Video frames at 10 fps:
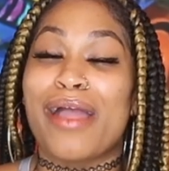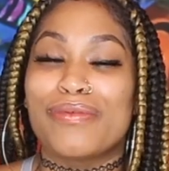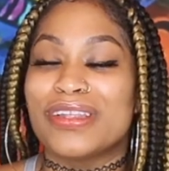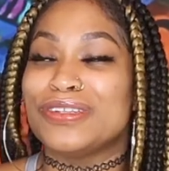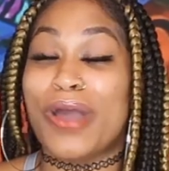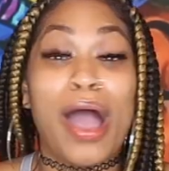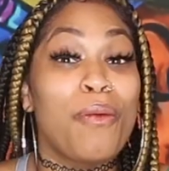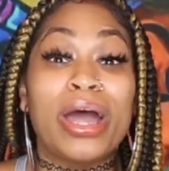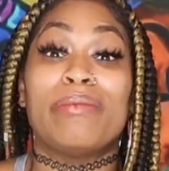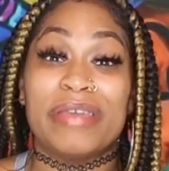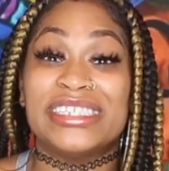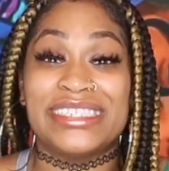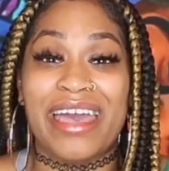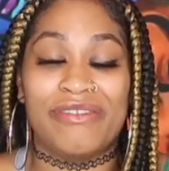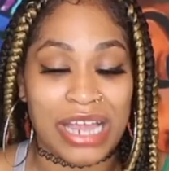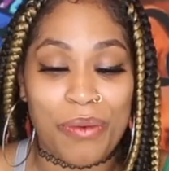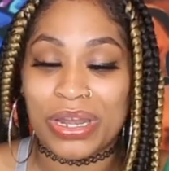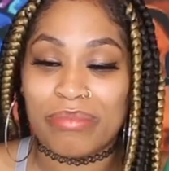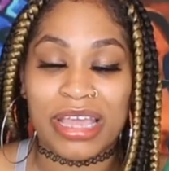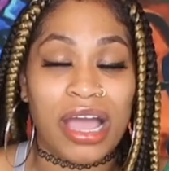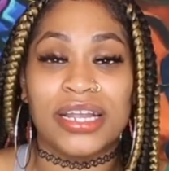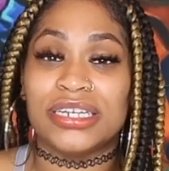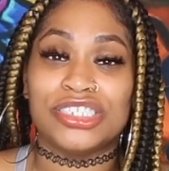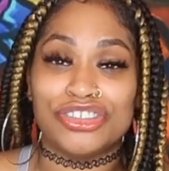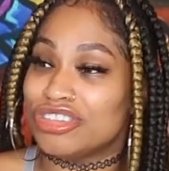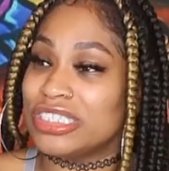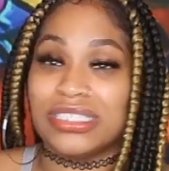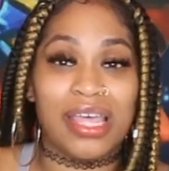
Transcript: I really do. I want to be a savage. I want to be out here in these streets.